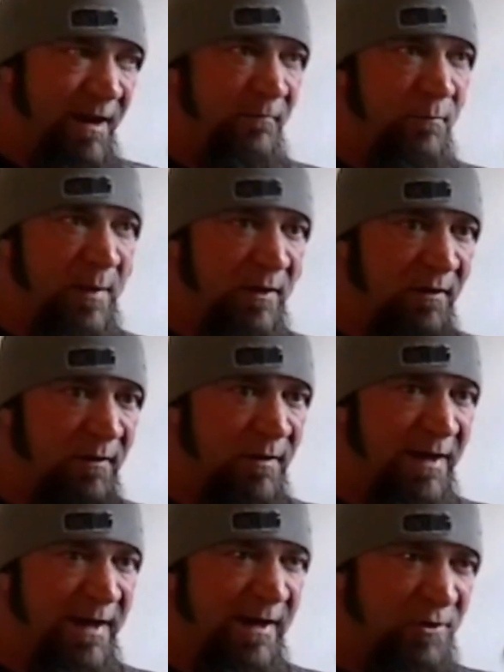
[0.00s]
have a better
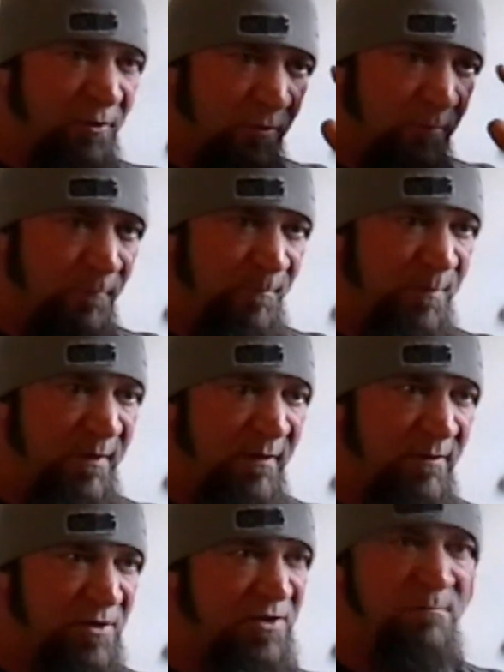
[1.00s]
handle
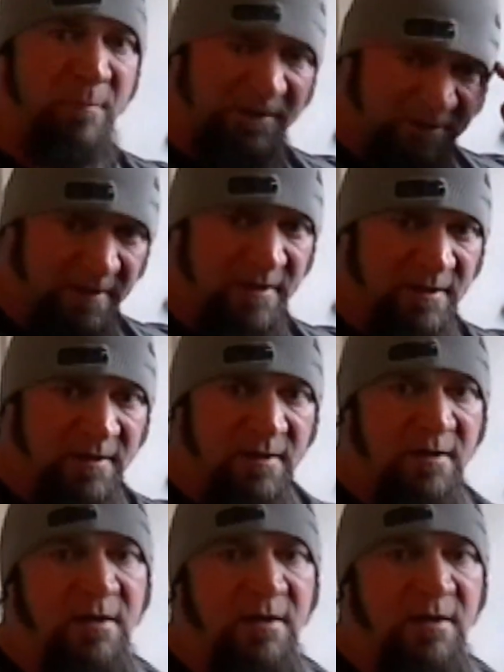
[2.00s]
just mentally,